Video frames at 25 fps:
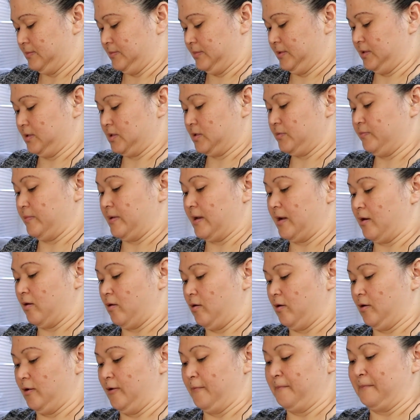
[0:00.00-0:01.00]
Because we are
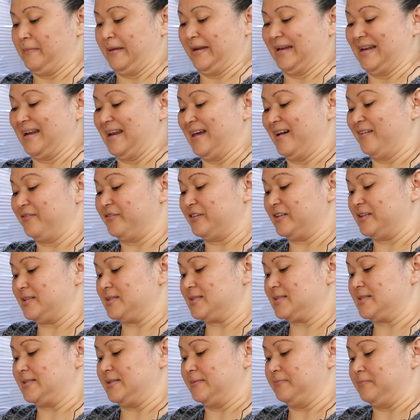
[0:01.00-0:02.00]
all meat
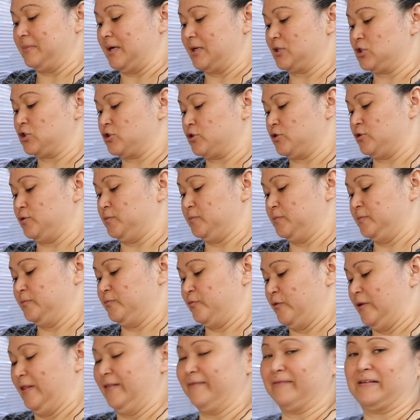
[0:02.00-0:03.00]
lovers, the
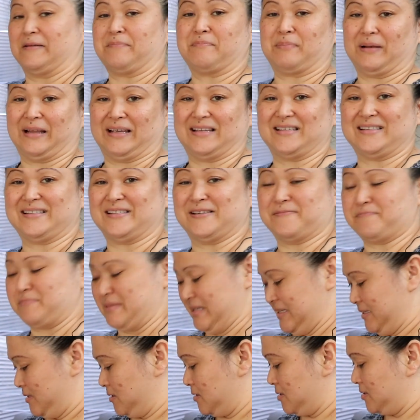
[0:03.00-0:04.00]
mushroom will replace the
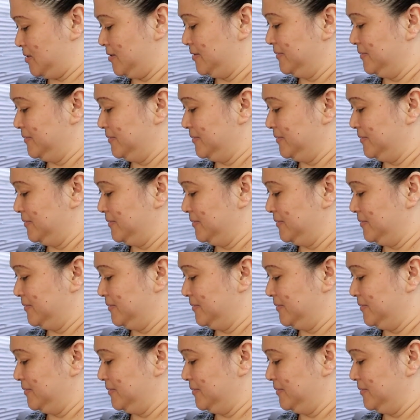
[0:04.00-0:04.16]
meat.